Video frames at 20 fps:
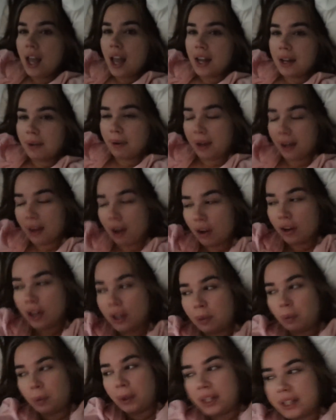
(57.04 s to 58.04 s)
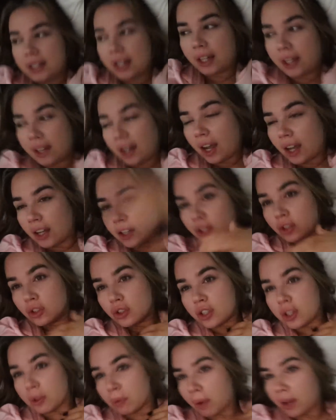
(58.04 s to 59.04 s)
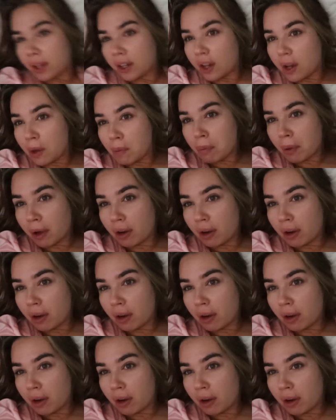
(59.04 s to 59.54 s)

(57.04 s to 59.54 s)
Anyway, on a weekday, I usually wake up